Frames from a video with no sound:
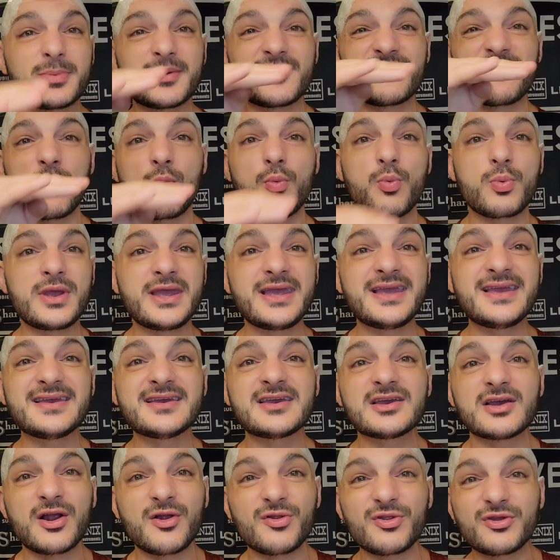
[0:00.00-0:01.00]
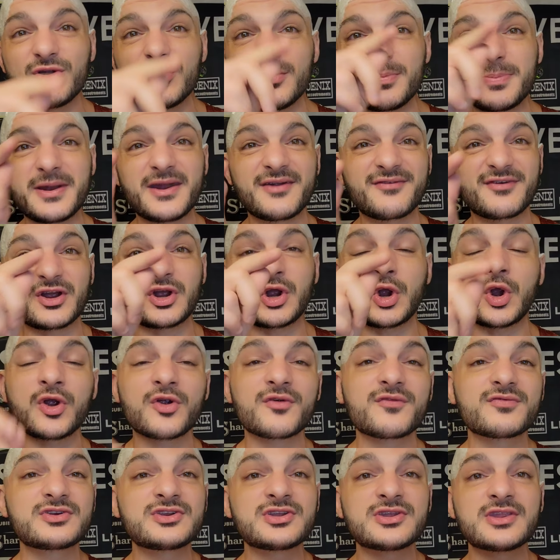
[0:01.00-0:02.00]
bit of a wing, a little bit of a
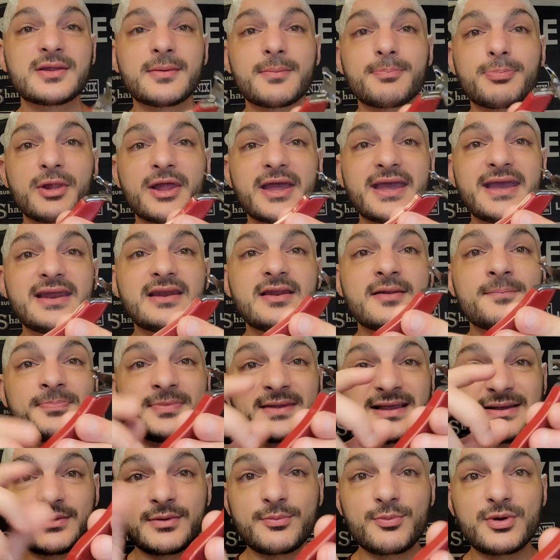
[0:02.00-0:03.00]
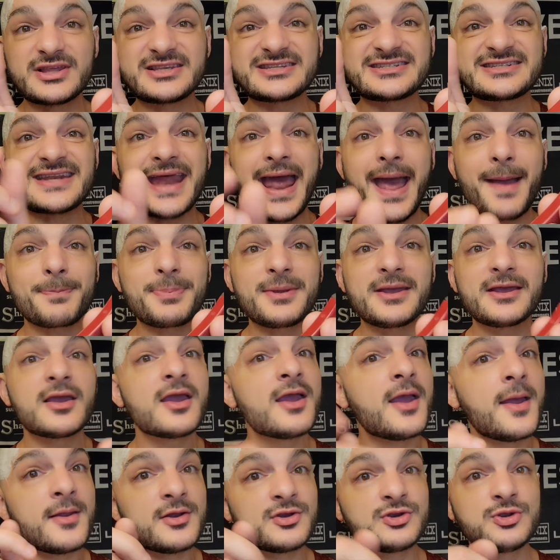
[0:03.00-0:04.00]
curve to the blade with snapping.
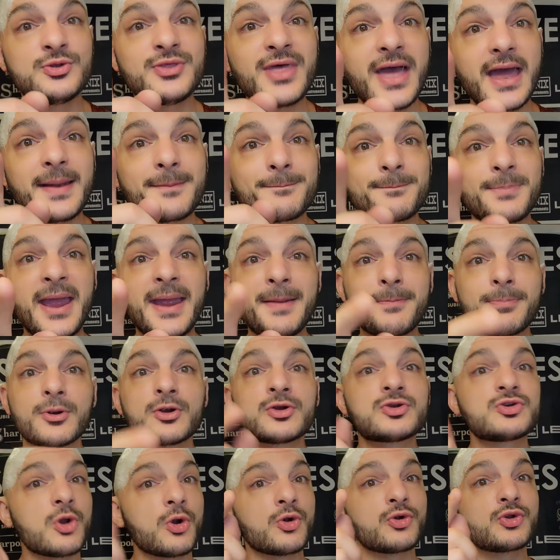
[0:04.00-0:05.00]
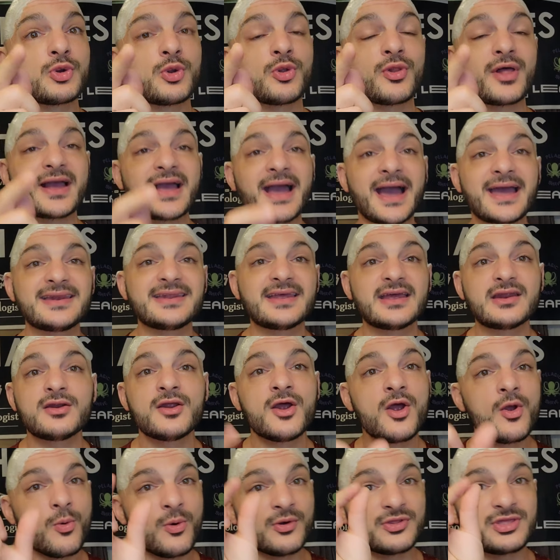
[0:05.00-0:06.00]
Do that in paper. Don't do it like I did
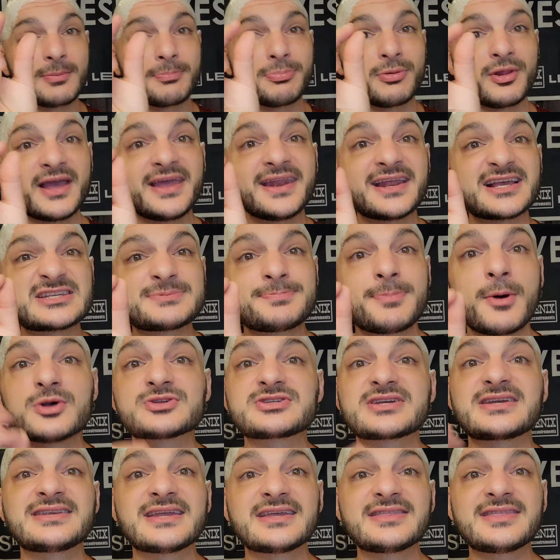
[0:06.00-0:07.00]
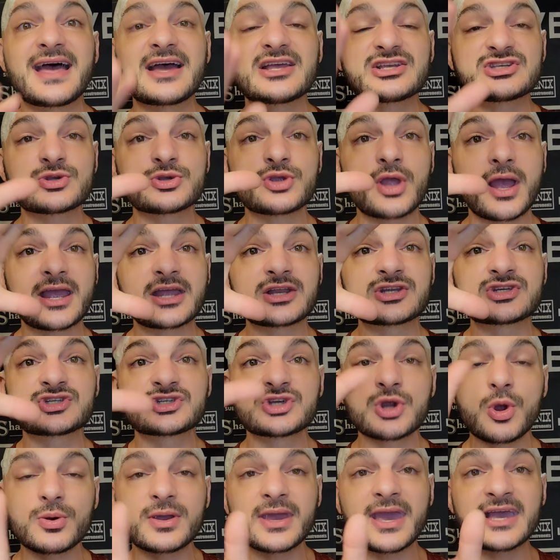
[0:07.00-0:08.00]
with the blade exposed. I did that so I could
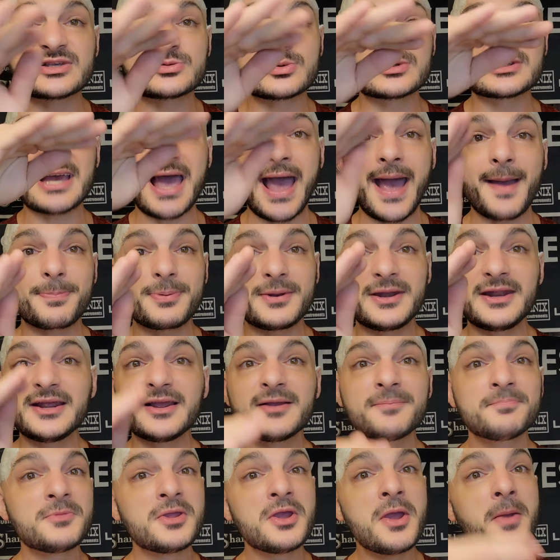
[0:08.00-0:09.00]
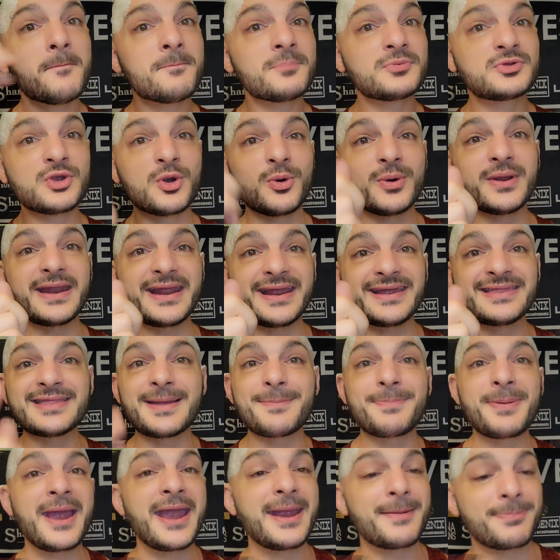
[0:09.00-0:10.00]
showcase what's happening. Do it in the
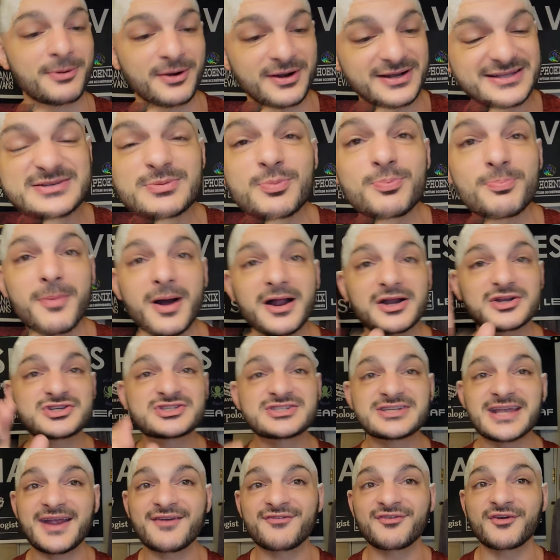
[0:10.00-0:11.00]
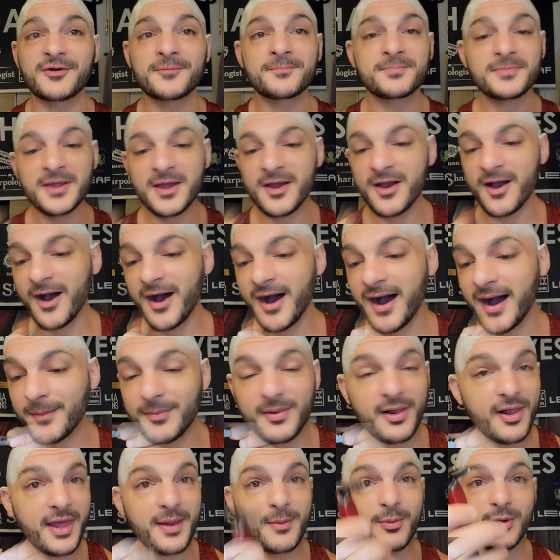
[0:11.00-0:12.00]
paper. It's much safer.
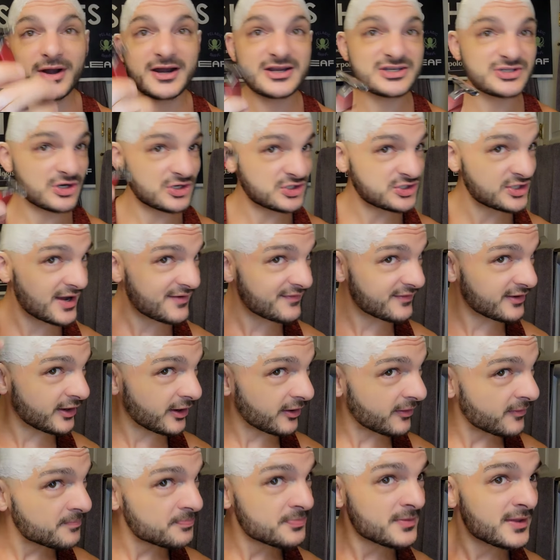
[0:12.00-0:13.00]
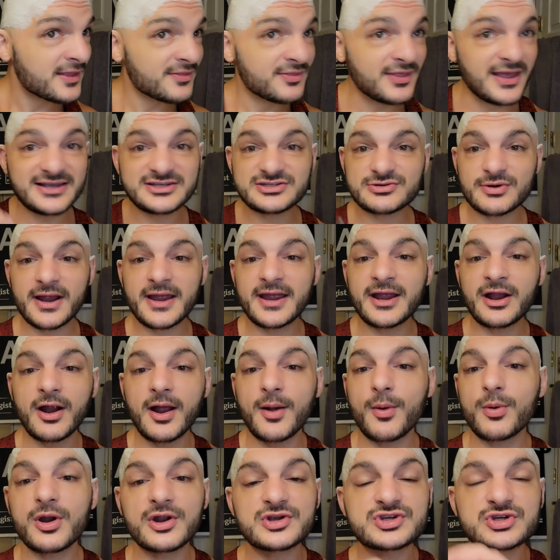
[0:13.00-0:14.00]
Um, and we're going to start shaving here. This right here, I
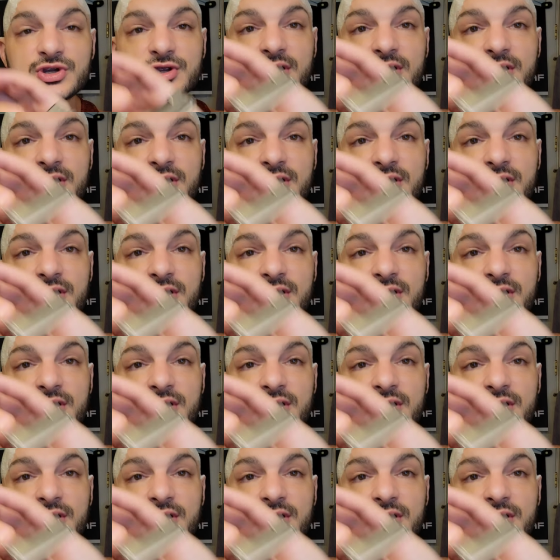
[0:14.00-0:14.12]
want to show